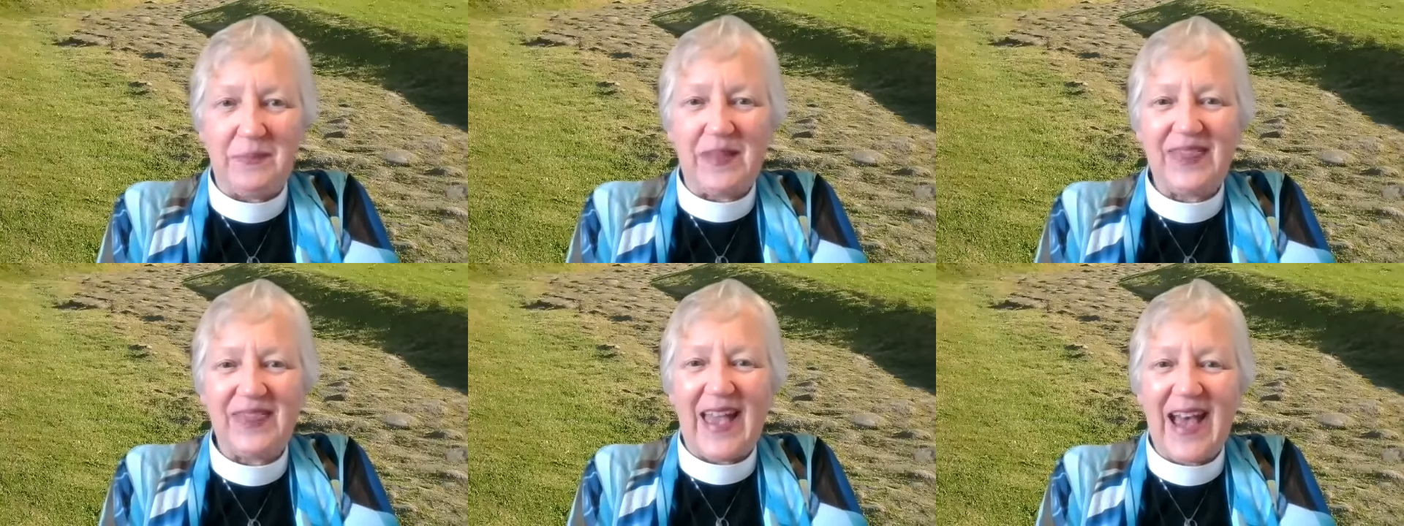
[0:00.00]

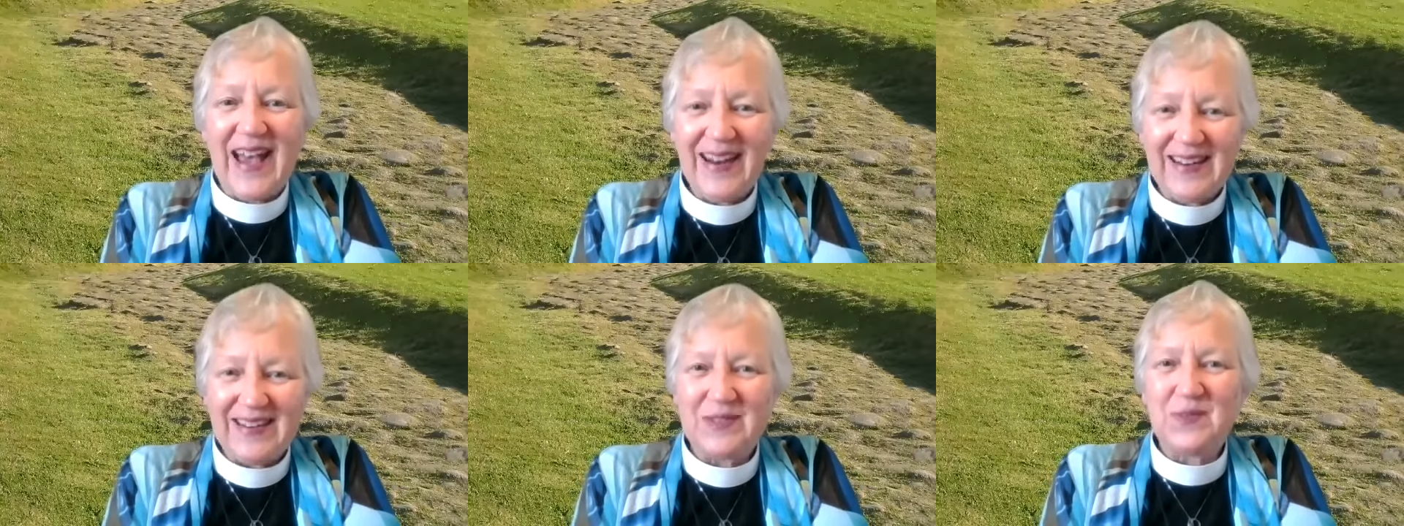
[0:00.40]
but
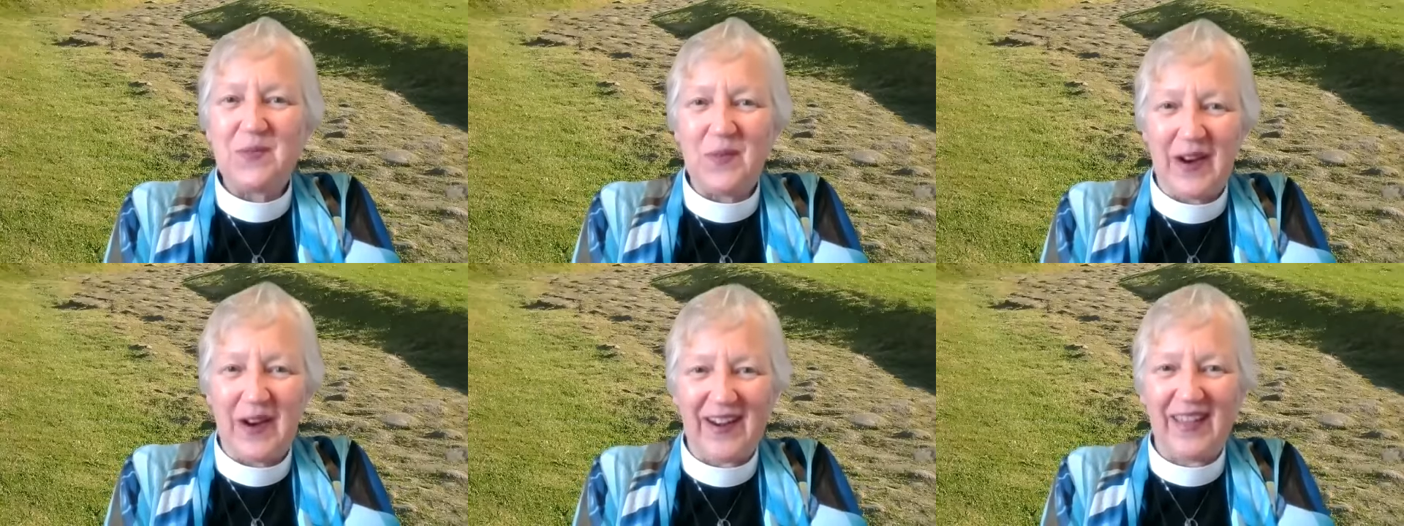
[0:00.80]
that's
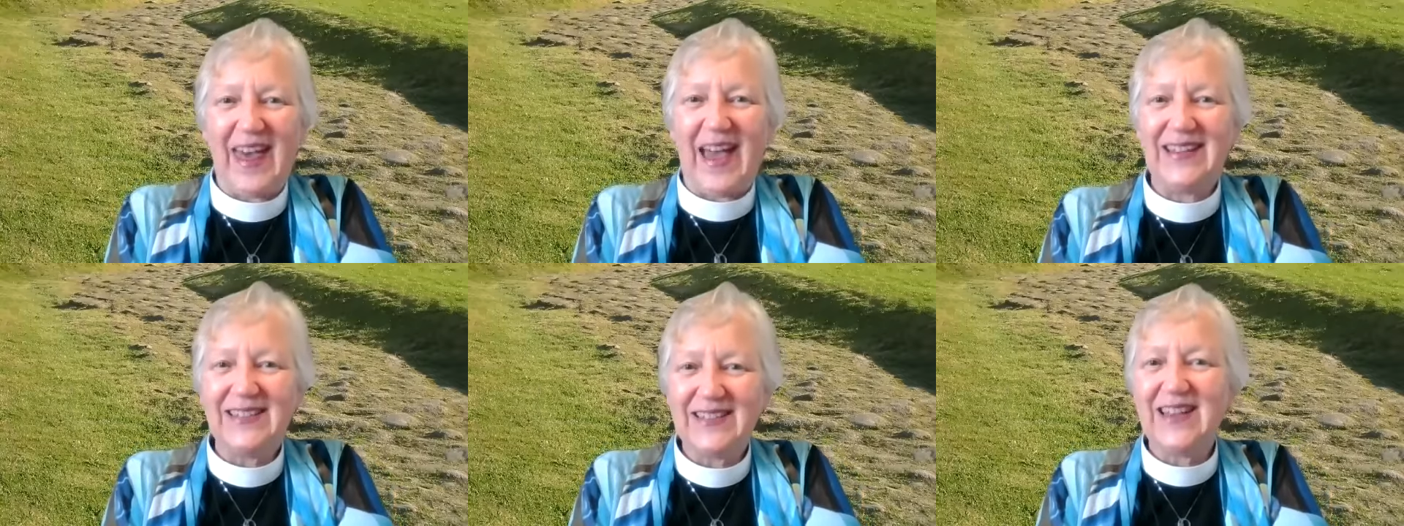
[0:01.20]

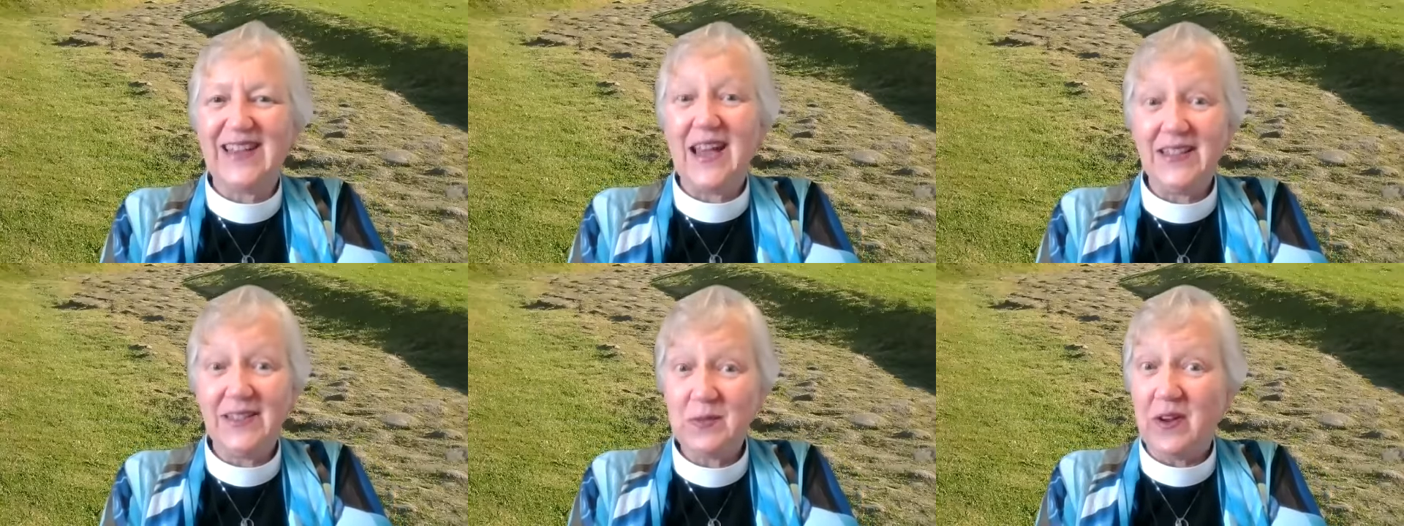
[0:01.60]

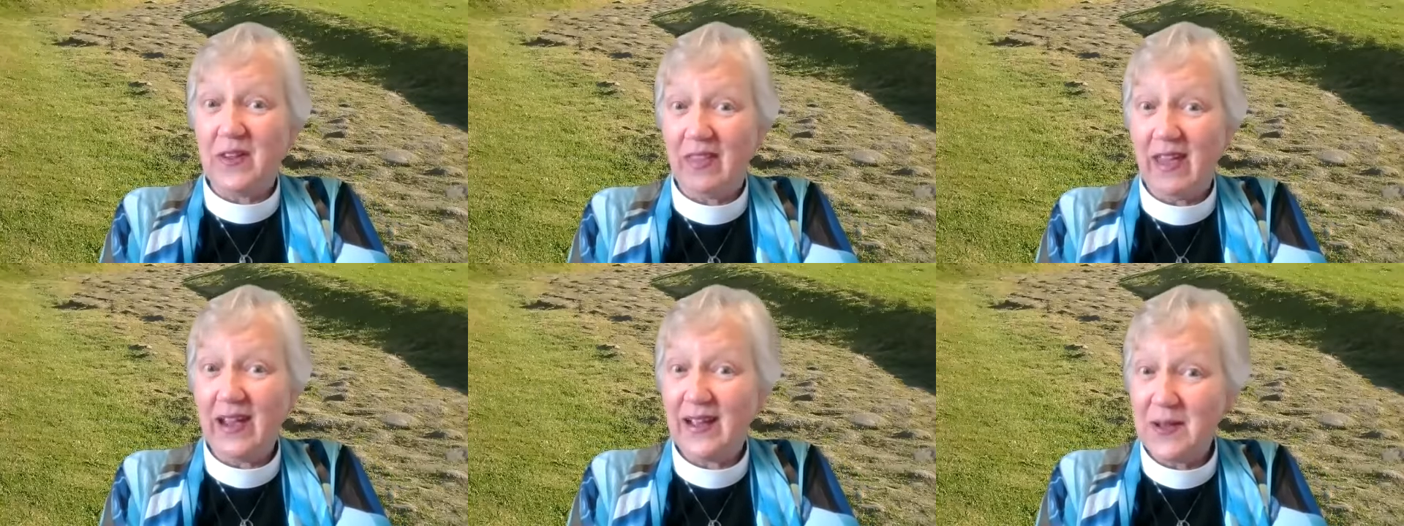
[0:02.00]
where
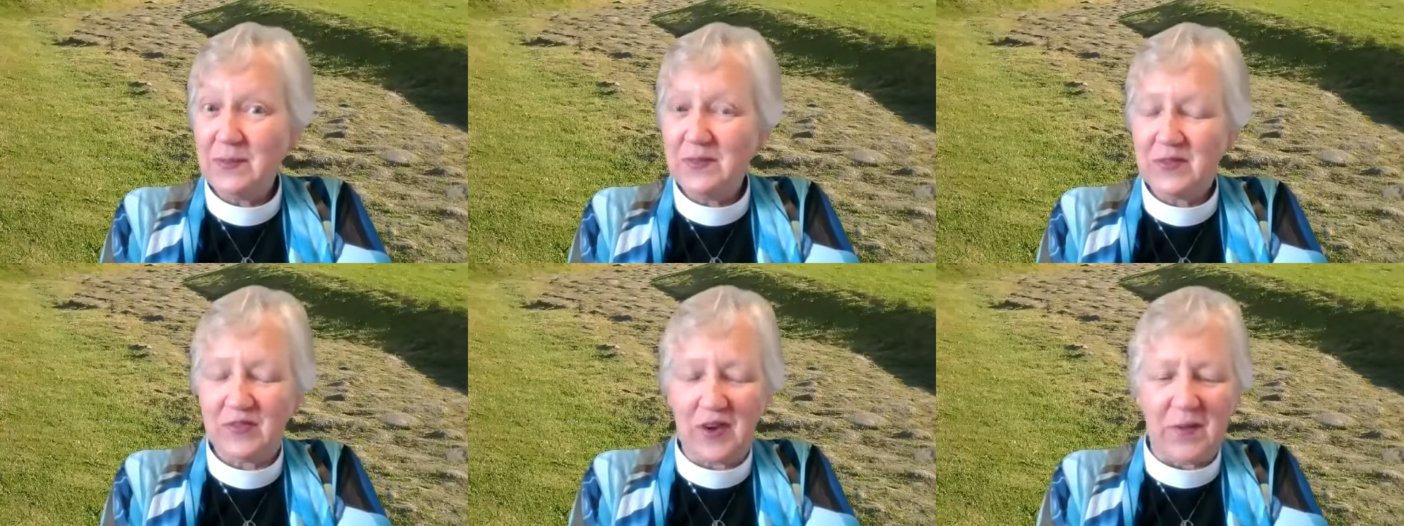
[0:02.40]
that
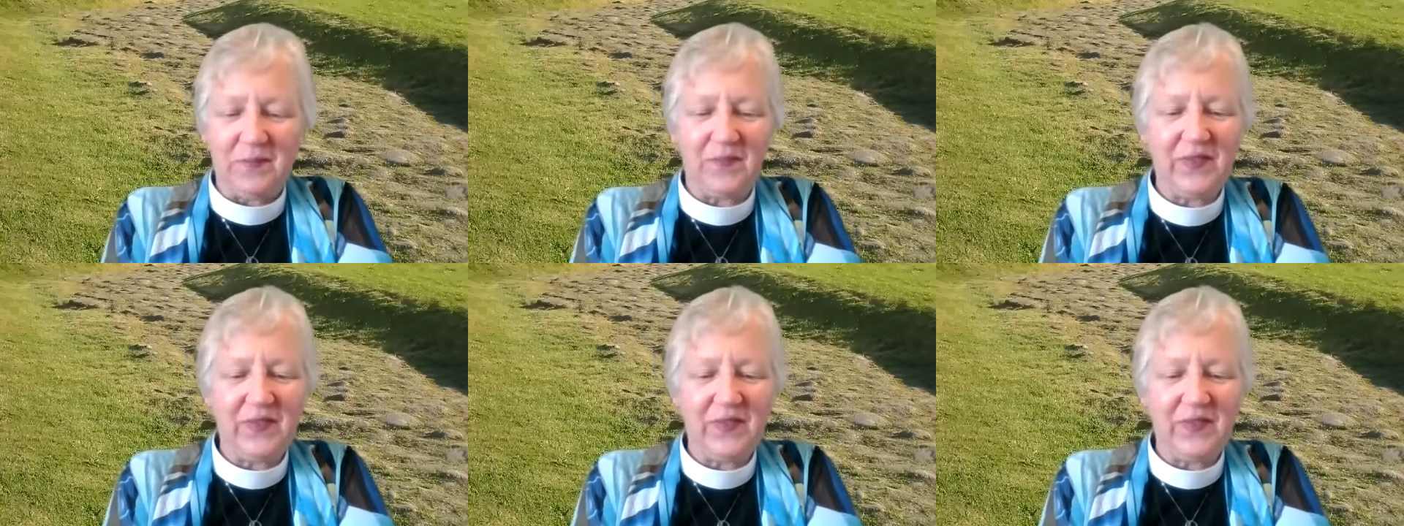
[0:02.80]
comes from.